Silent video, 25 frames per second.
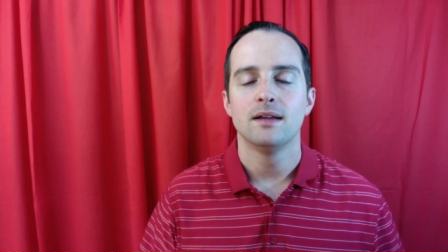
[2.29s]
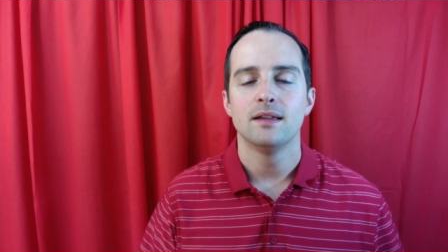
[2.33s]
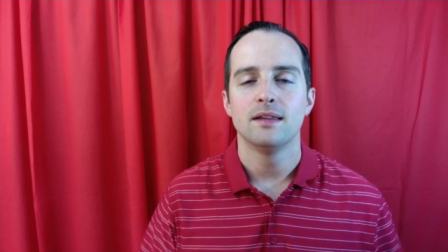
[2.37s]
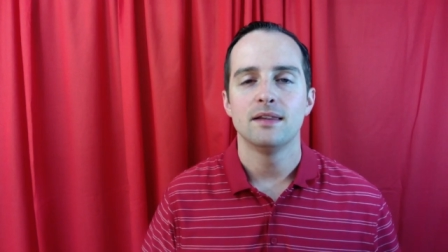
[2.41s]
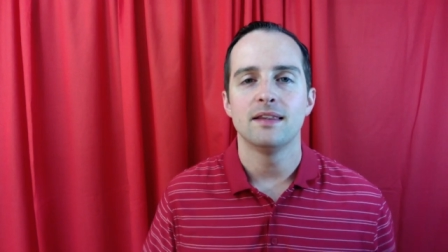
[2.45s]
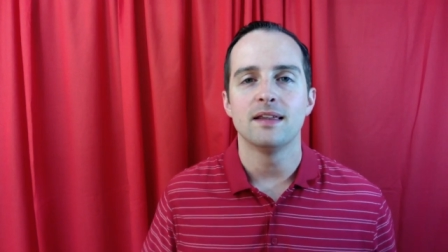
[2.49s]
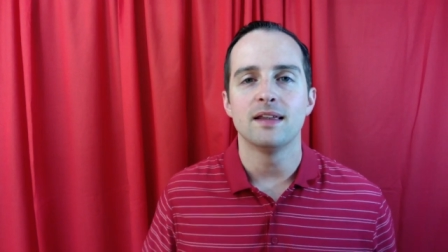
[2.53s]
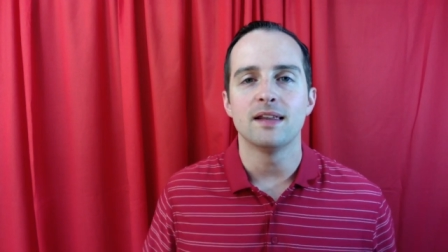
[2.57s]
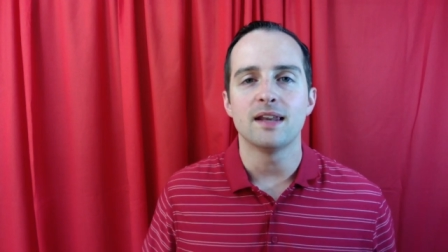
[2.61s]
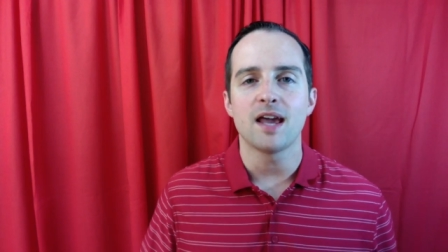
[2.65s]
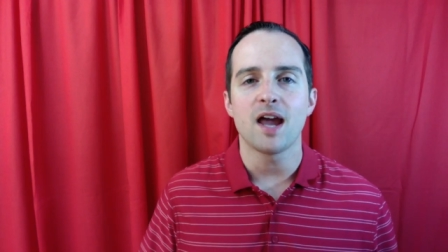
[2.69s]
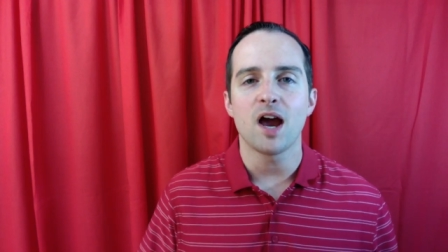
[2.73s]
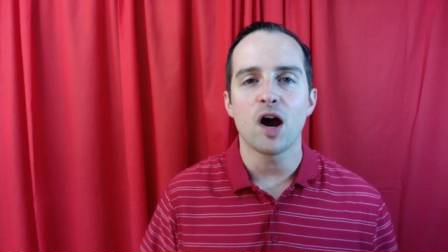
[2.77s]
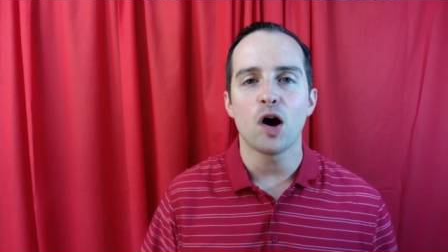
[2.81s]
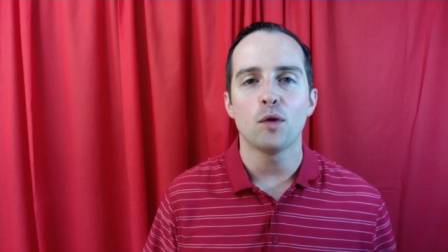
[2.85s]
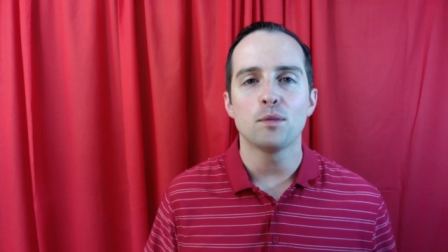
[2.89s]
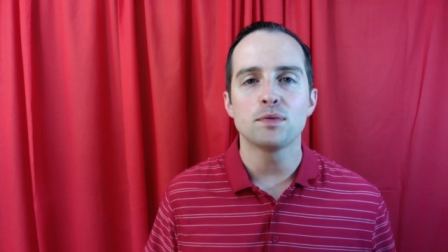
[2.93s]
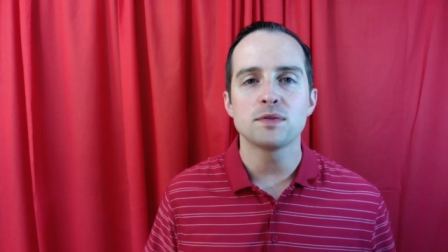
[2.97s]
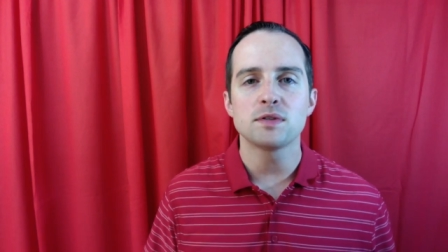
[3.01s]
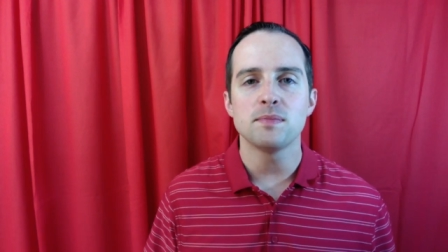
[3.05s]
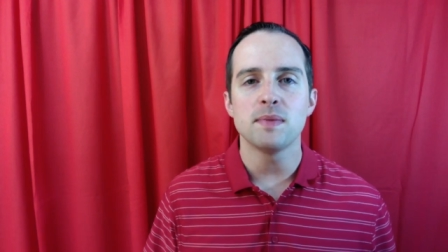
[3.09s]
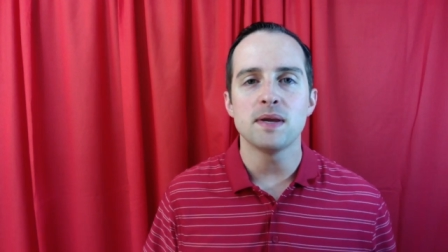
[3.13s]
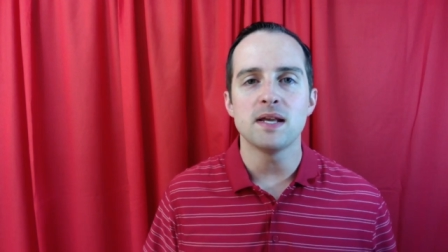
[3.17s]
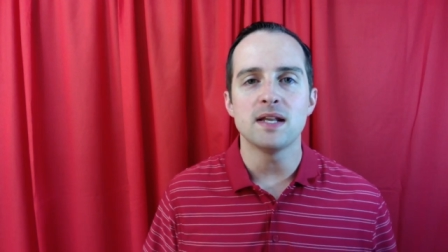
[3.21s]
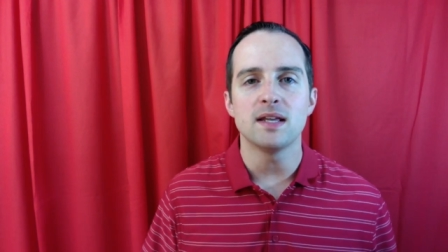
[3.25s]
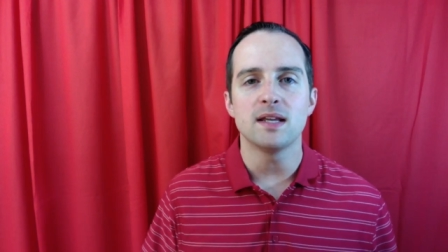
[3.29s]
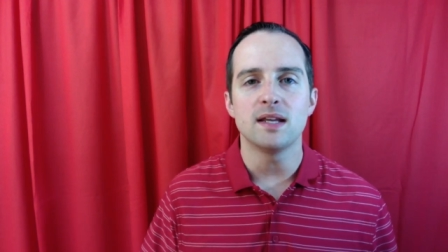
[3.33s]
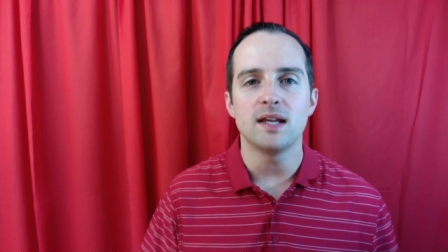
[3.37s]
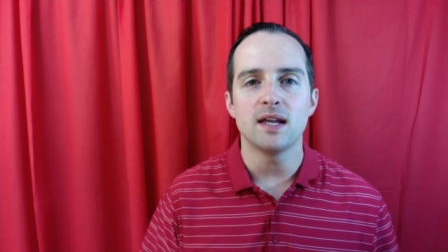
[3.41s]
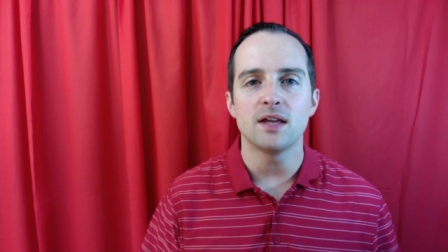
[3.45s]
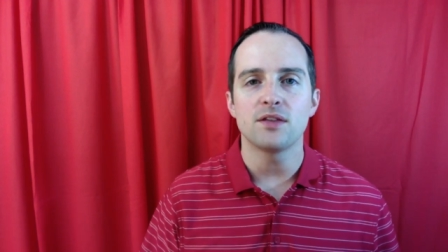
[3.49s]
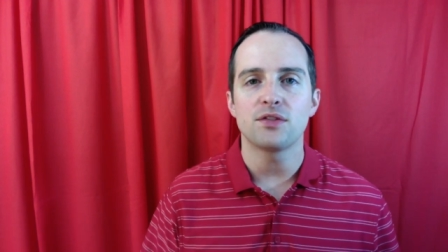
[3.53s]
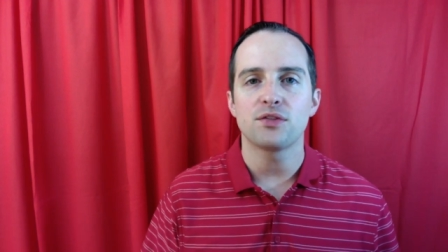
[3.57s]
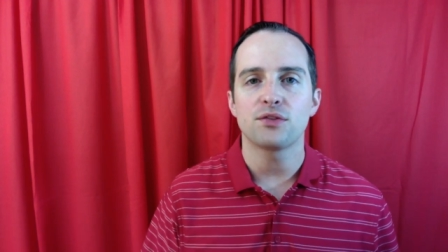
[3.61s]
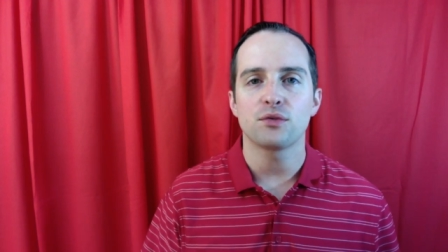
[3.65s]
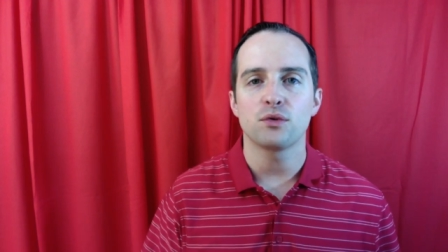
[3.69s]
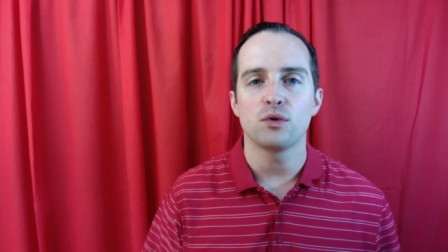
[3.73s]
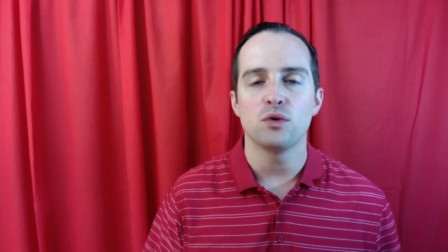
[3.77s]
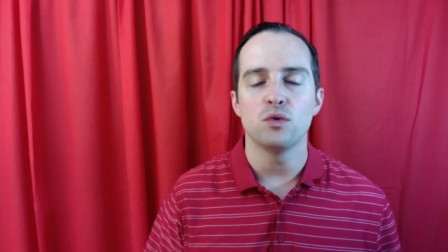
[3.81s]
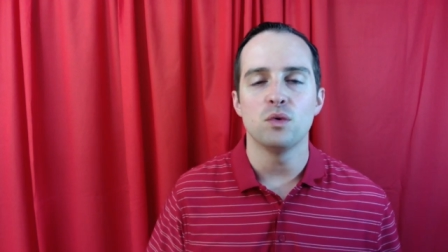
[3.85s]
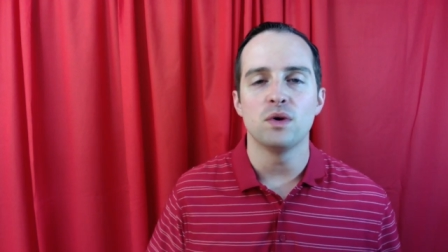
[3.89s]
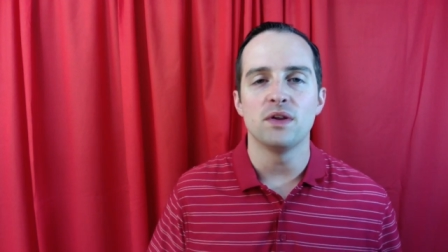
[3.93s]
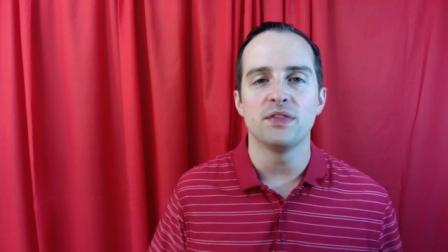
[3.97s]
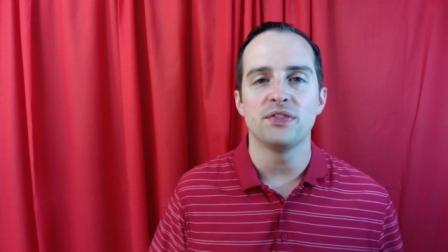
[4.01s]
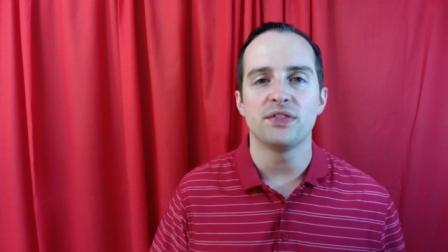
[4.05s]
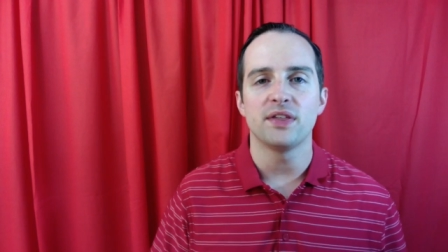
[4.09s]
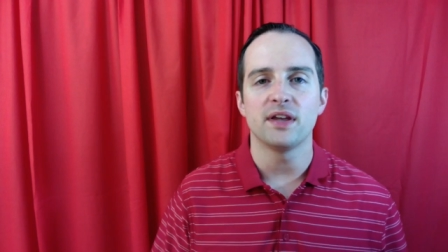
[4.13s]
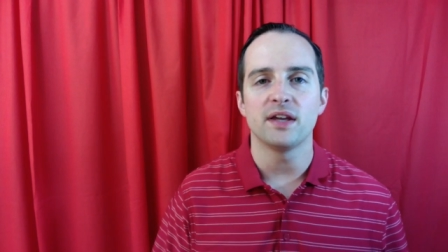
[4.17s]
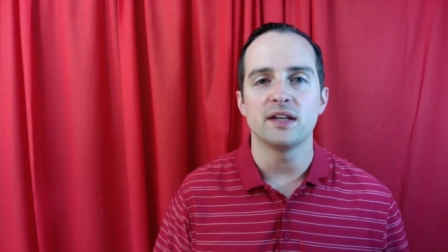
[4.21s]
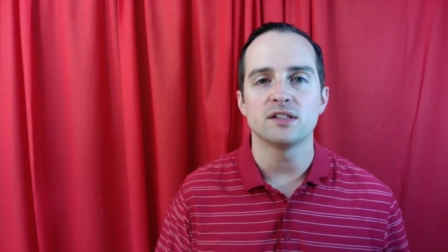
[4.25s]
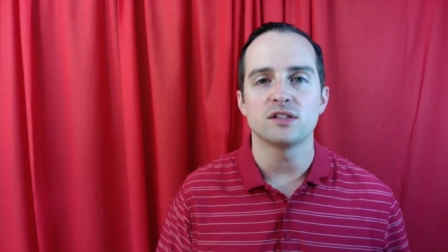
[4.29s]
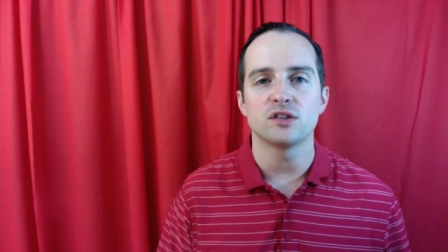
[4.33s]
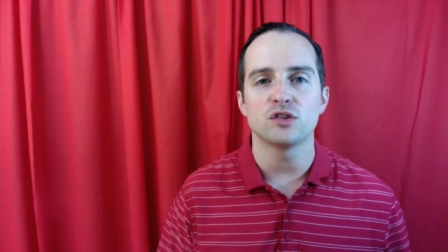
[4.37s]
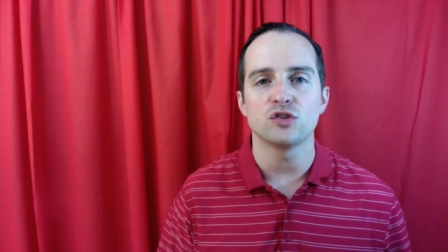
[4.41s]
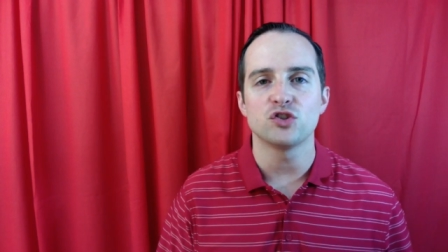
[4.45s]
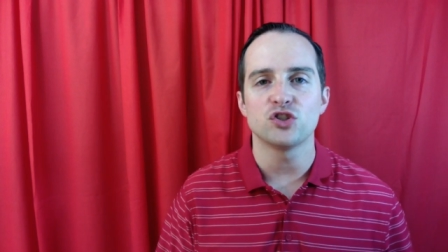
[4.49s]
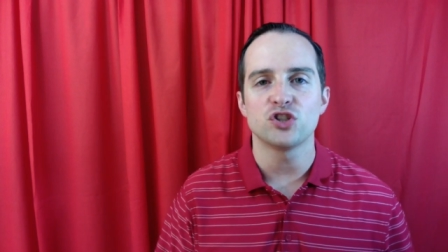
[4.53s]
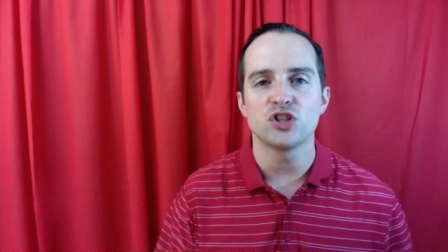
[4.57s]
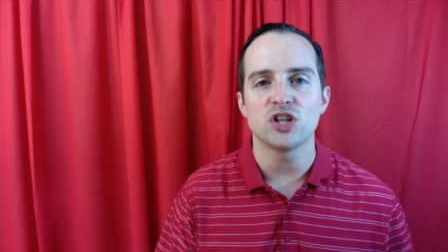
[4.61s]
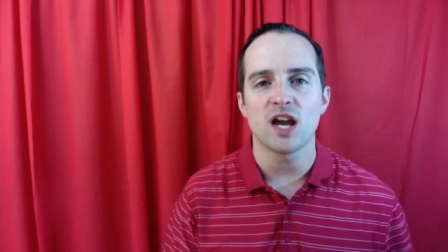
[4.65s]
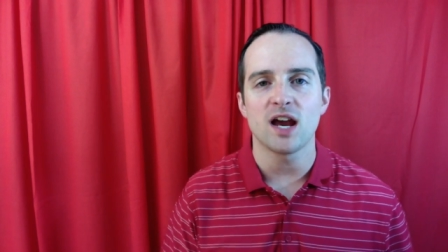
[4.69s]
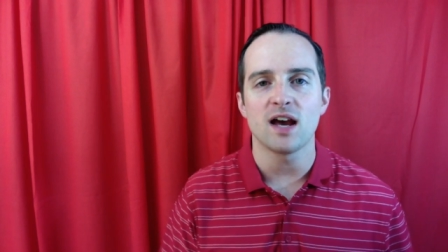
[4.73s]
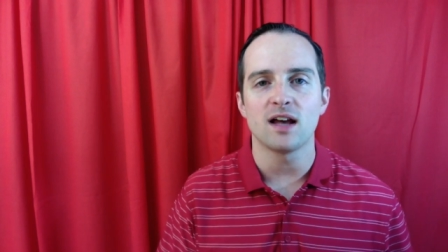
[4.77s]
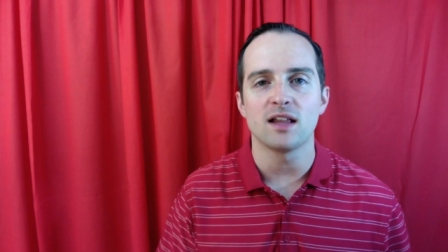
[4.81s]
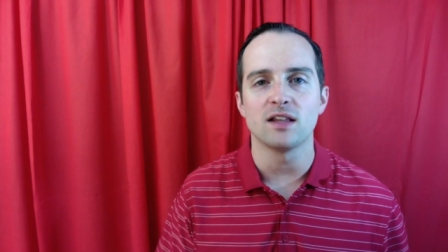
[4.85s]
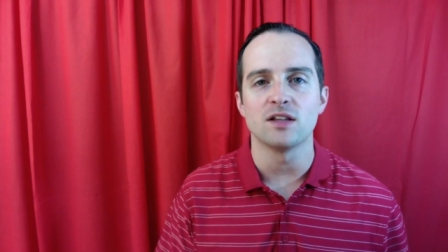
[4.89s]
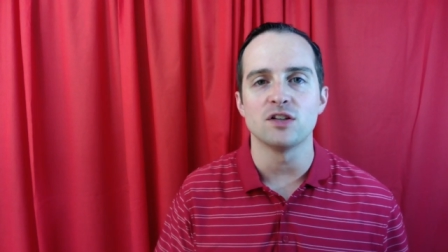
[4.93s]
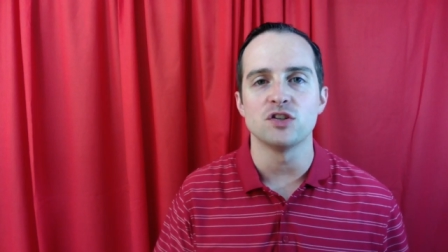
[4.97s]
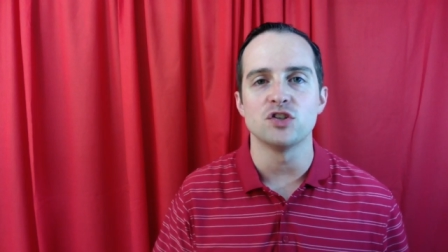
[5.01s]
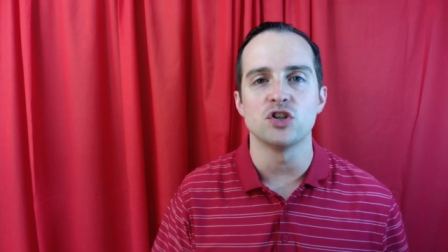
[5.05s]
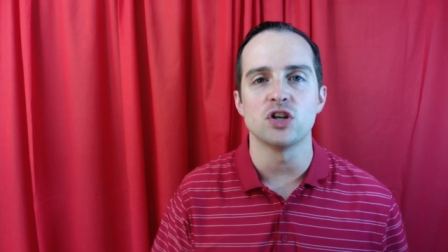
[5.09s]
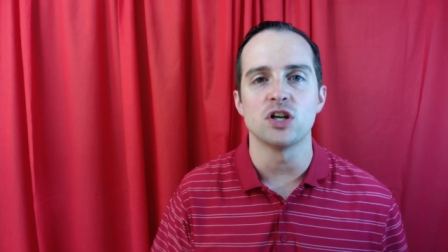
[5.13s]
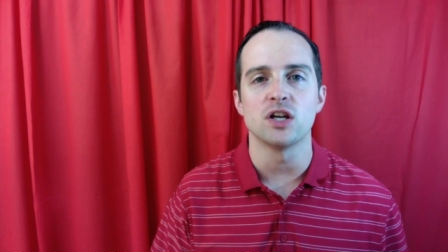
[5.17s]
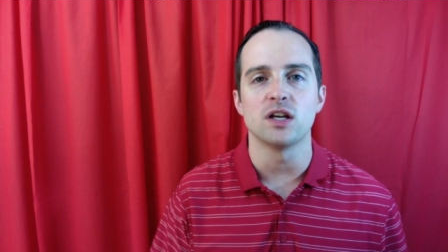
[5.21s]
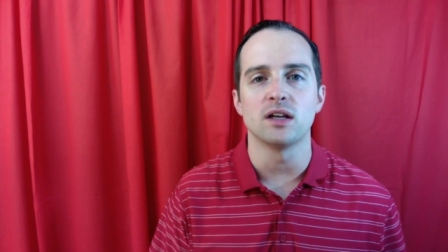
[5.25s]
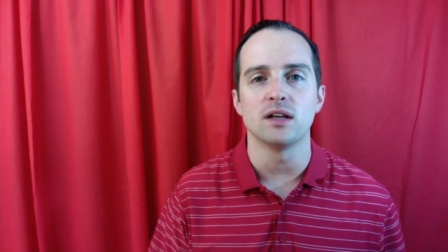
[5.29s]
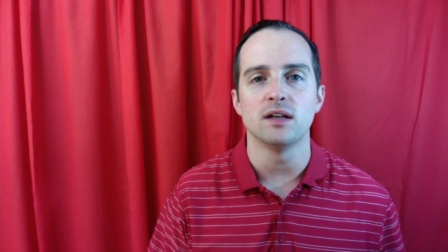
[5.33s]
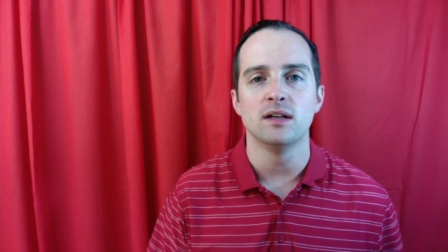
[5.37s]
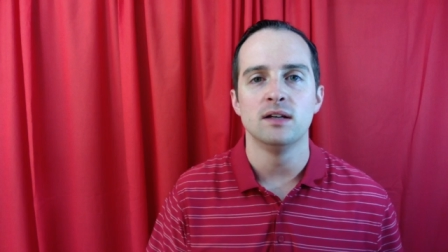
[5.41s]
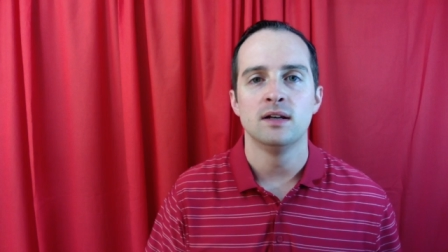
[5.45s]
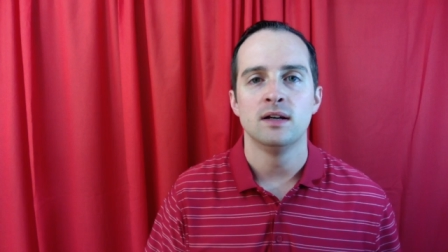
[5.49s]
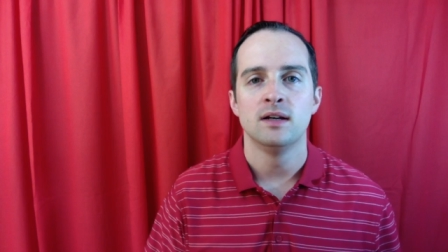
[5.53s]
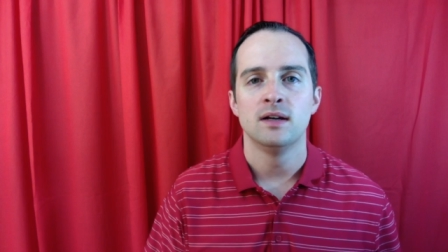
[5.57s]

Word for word: that helps me to get through when things are challenging?